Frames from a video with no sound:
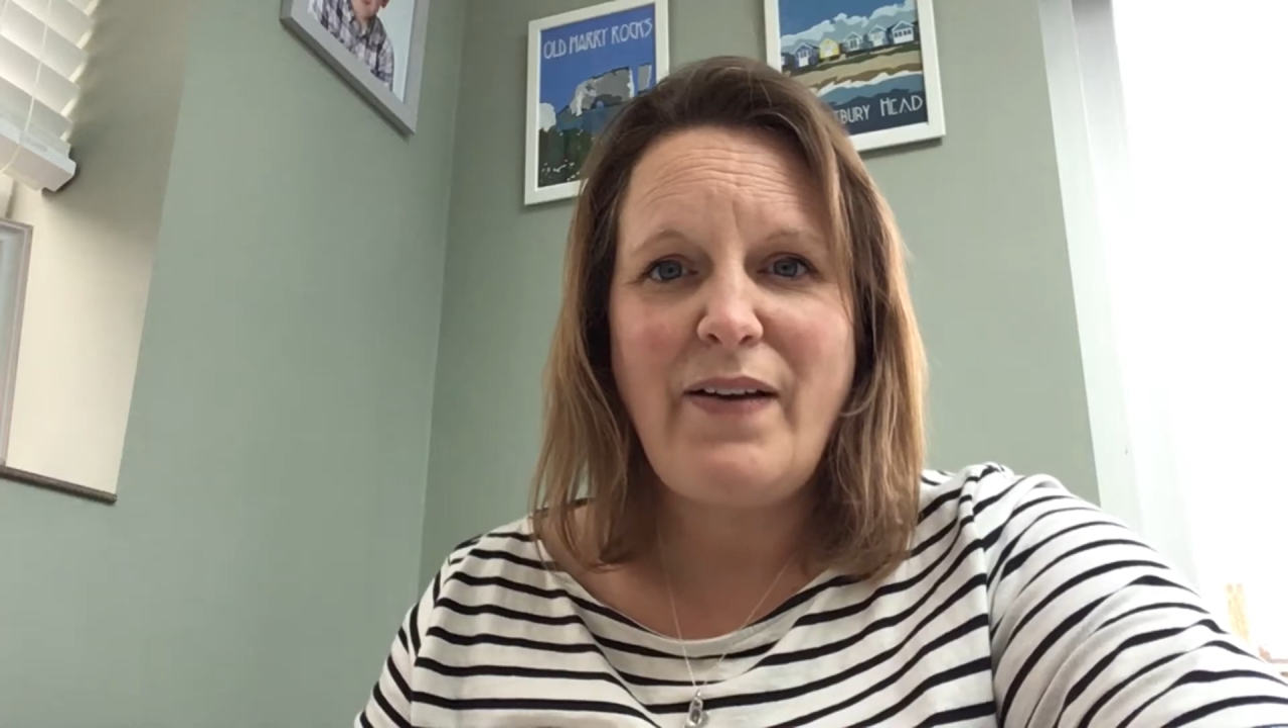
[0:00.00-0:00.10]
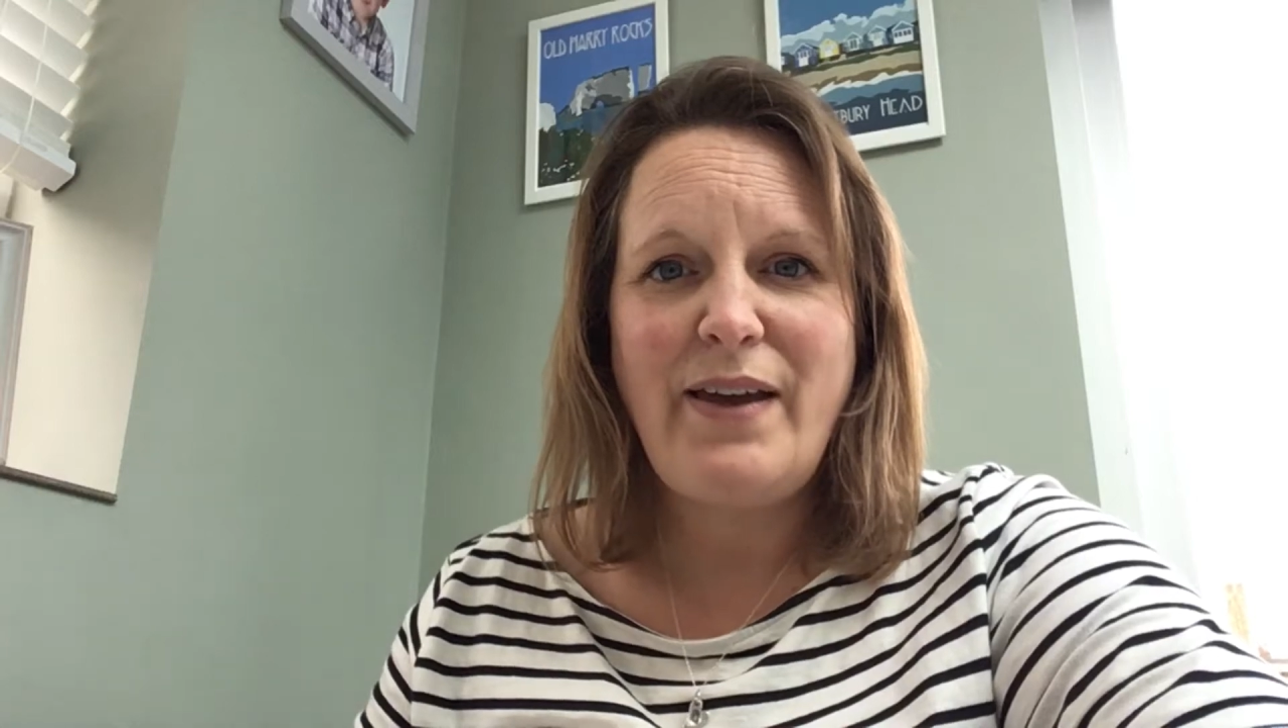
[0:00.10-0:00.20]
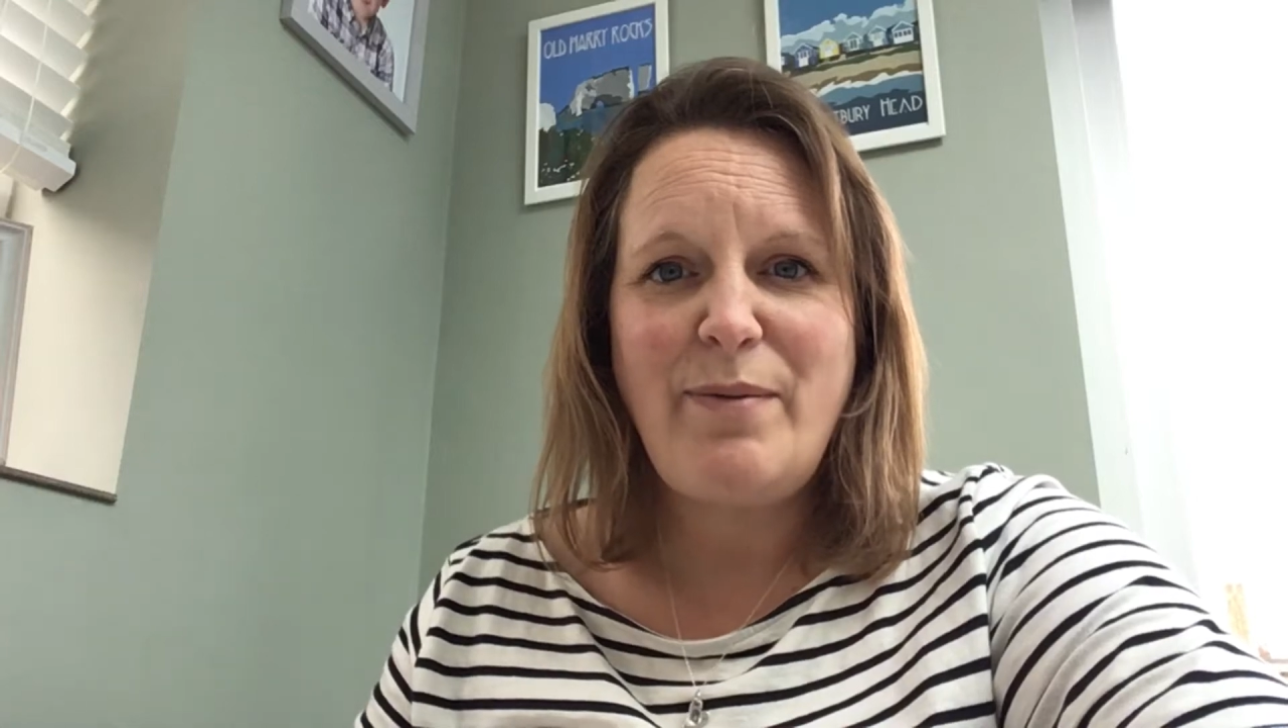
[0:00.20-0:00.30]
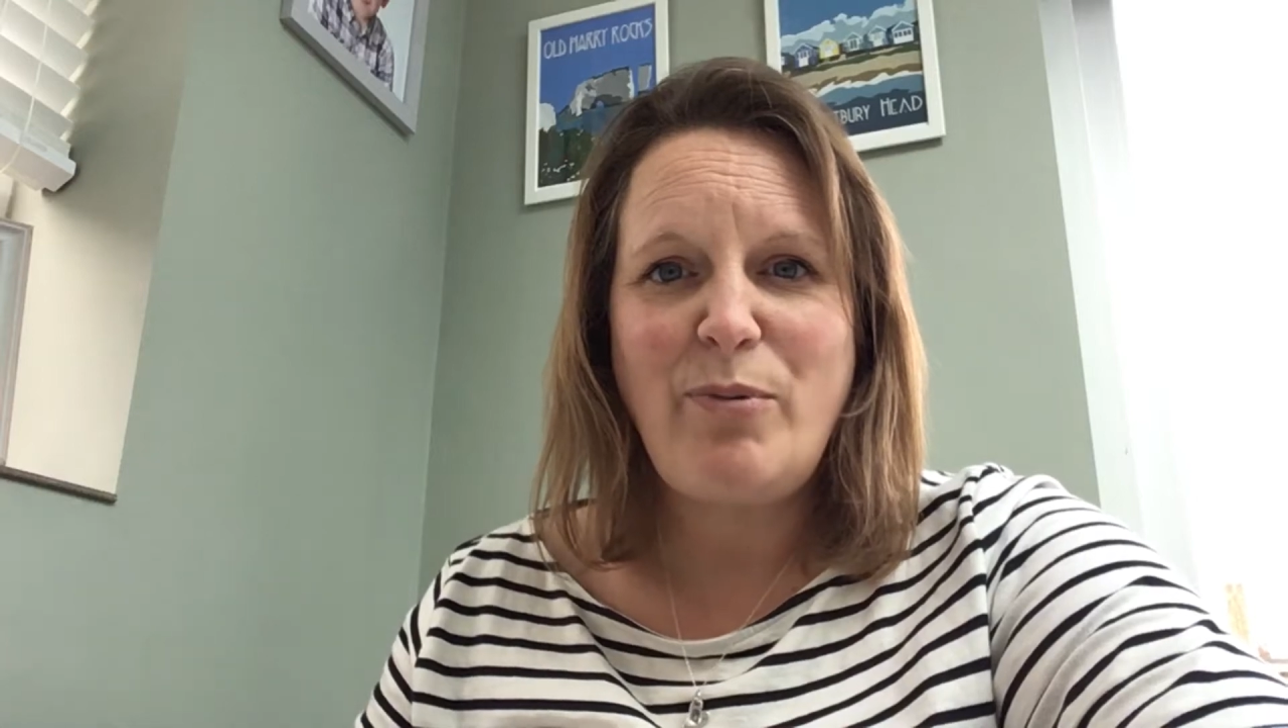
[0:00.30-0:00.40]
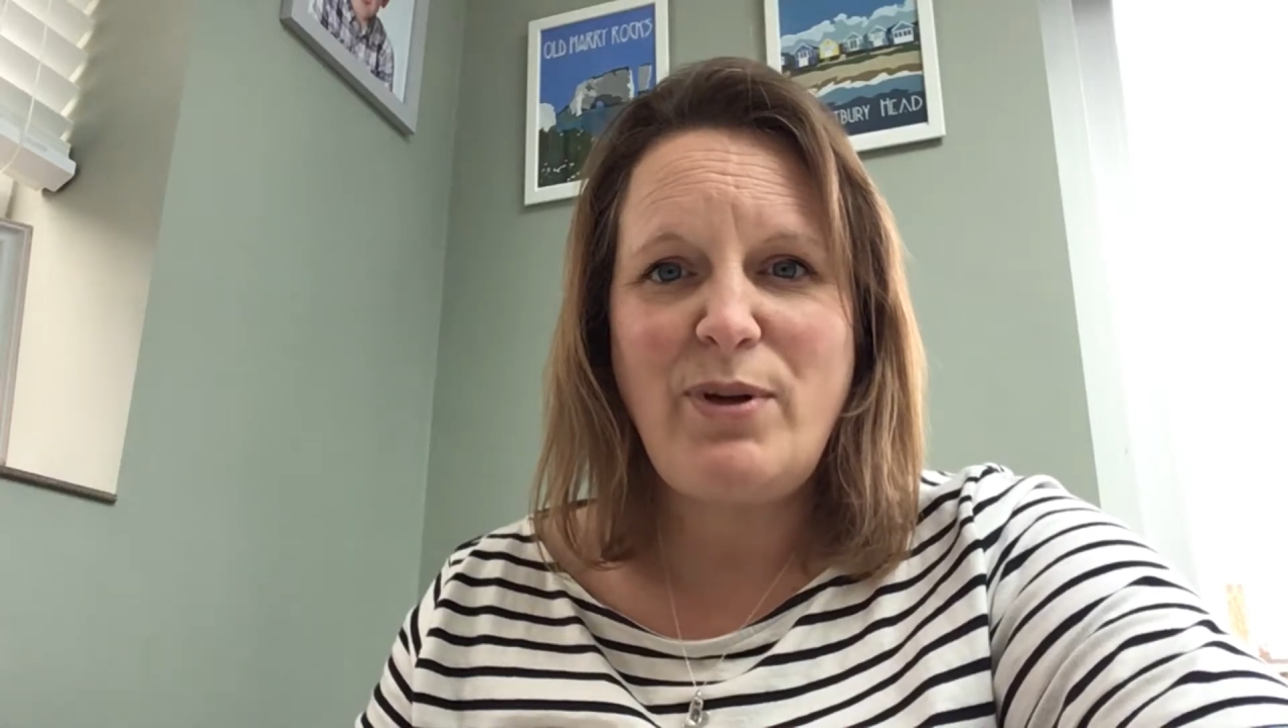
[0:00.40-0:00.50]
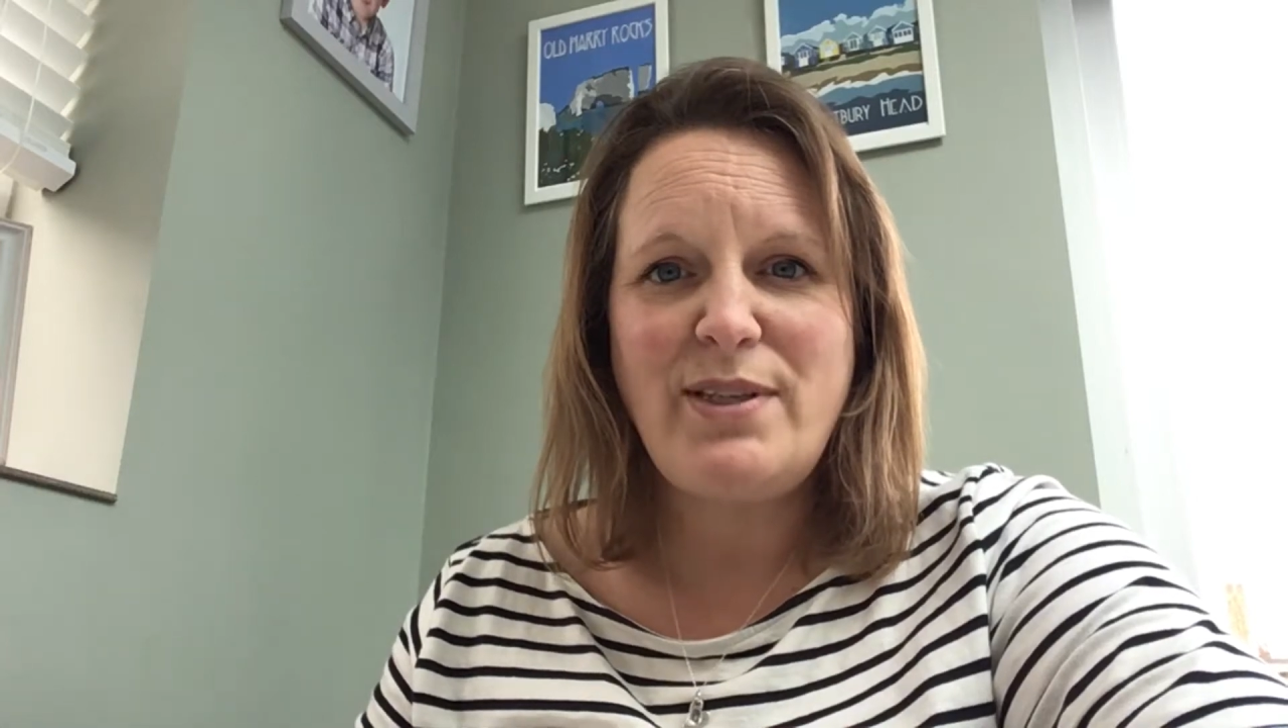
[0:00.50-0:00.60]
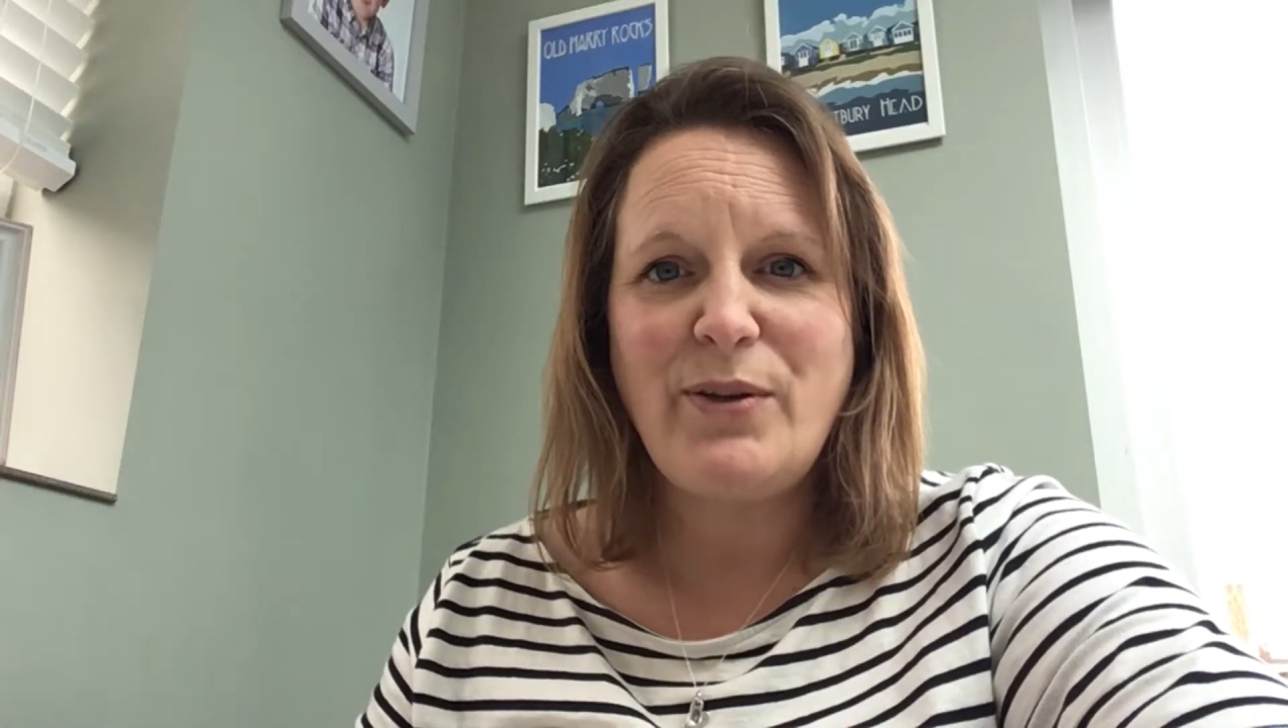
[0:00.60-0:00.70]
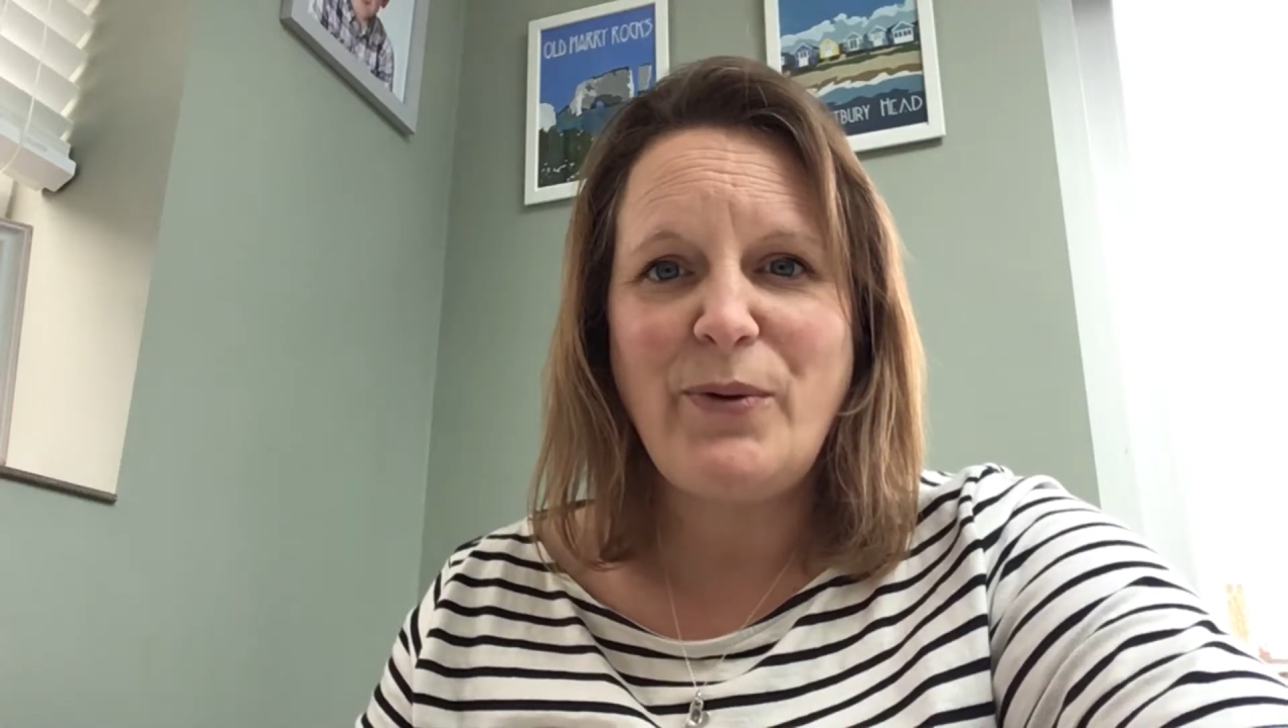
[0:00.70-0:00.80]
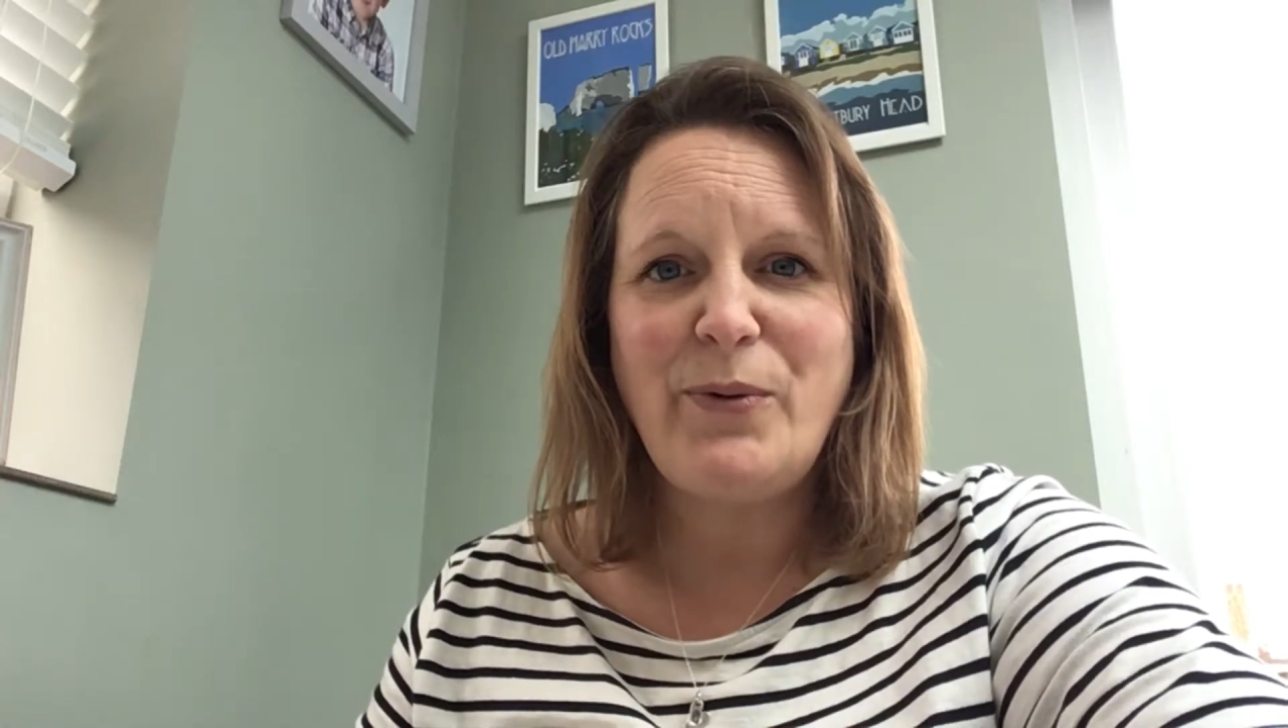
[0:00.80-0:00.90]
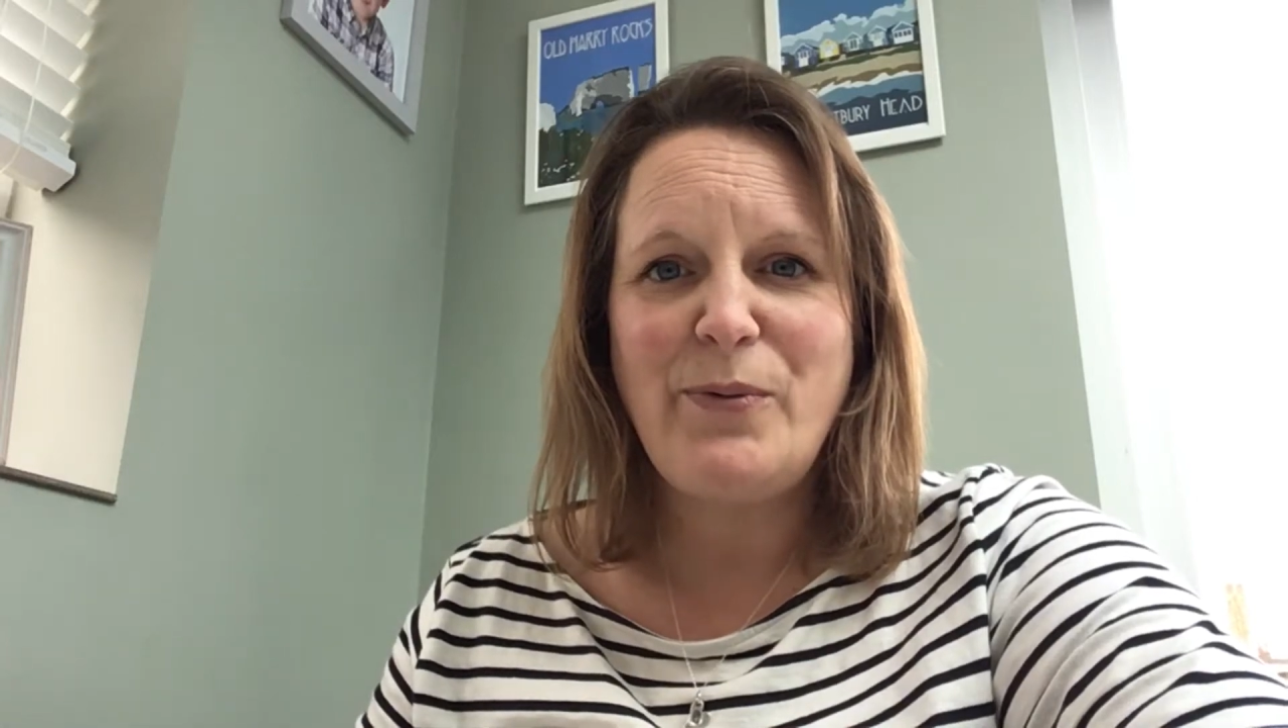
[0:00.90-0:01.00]

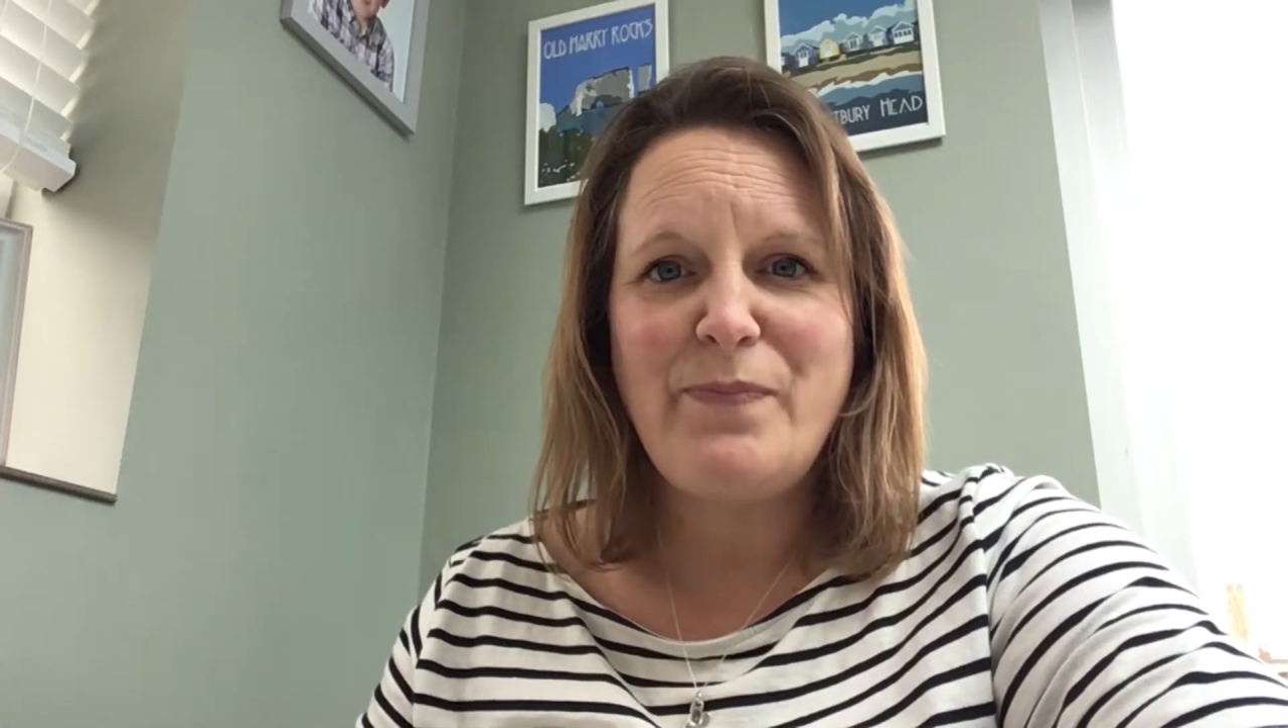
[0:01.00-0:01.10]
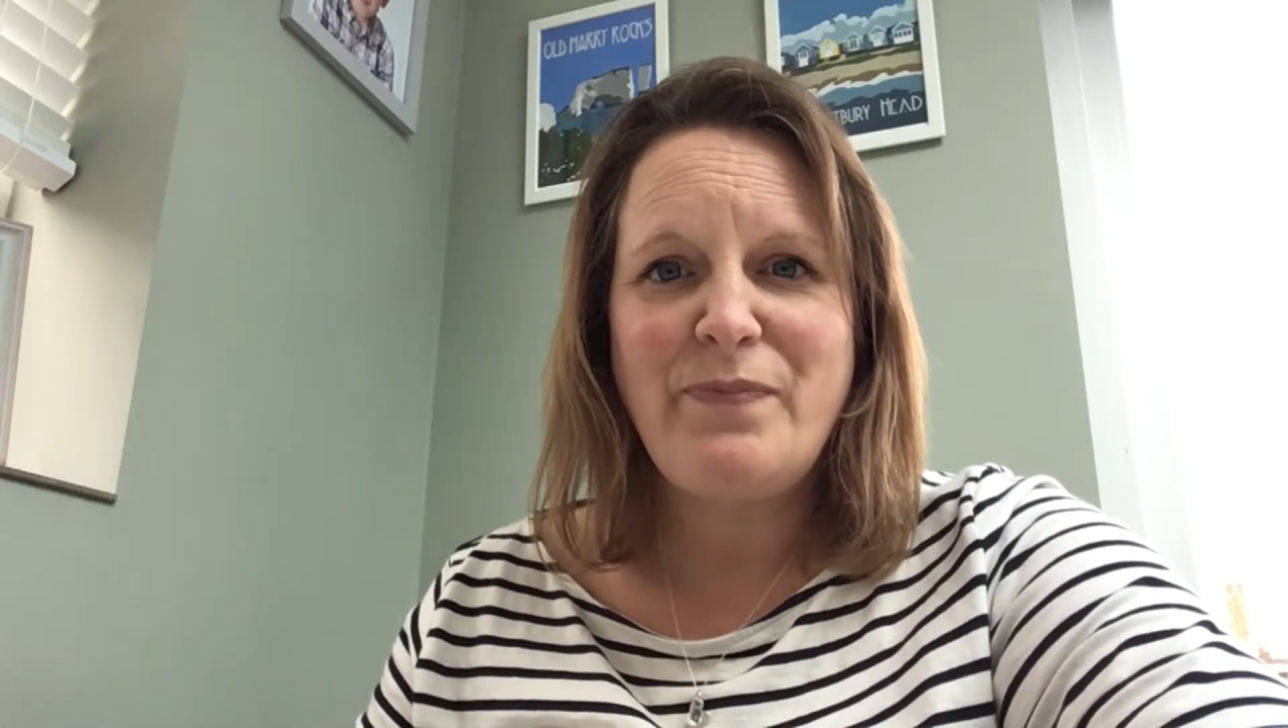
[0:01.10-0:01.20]
Preschool.